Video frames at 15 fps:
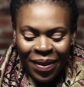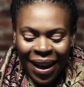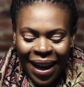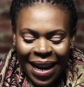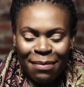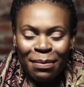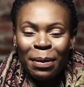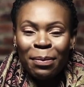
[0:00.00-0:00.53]

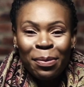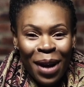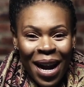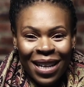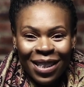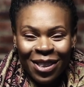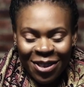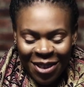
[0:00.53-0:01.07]
I'm a
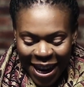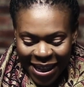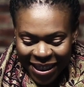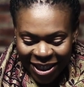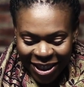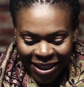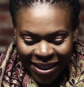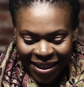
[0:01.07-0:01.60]
brand
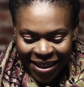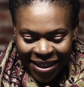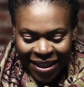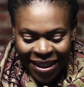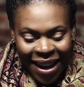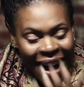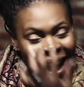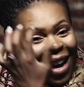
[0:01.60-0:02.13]
strategist.
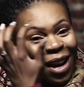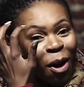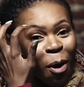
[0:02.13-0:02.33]
I